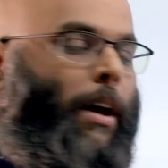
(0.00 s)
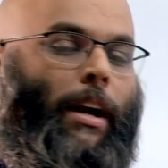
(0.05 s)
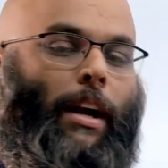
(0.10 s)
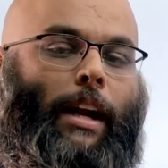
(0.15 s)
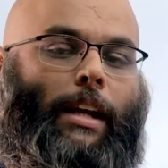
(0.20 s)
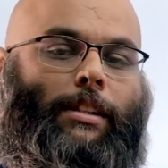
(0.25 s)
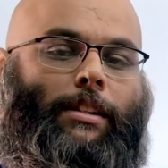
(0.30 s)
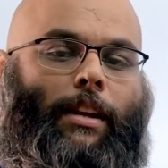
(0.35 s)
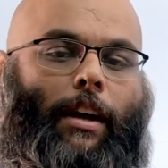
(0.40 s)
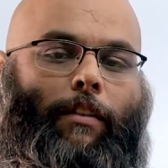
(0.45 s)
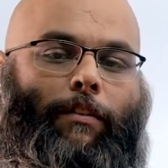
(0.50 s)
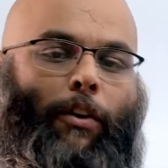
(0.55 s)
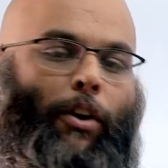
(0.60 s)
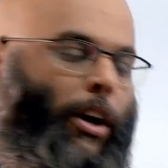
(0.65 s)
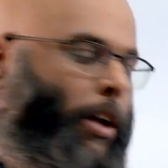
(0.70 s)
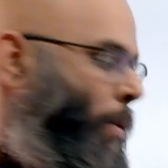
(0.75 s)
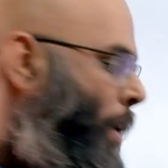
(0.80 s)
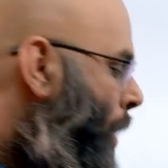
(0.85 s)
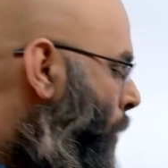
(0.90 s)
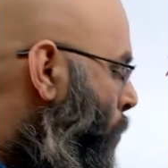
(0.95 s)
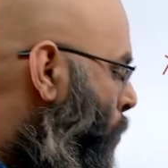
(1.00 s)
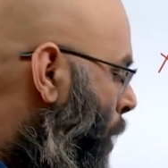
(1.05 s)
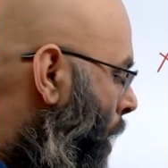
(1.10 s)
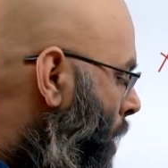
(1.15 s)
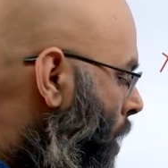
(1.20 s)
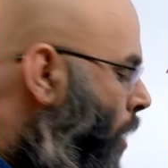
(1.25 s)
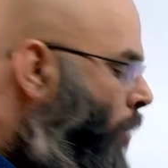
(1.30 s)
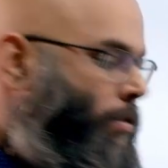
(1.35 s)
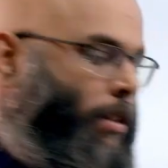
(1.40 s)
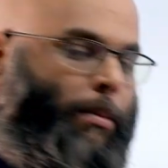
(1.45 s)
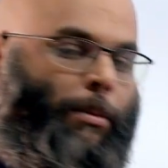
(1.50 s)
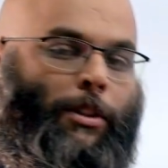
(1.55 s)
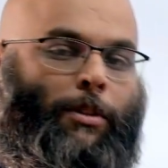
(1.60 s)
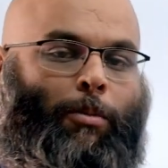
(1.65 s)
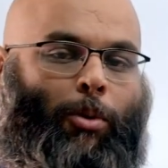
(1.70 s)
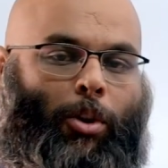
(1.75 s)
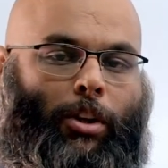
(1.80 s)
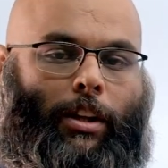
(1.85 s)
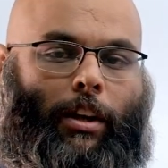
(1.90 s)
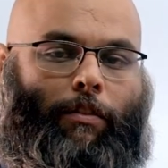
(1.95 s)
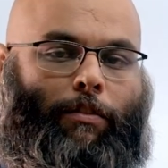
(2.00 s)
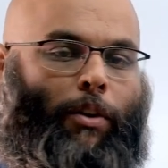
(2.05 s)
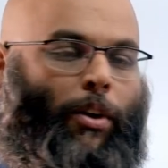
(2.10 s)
are less than 40. Only one of them is more than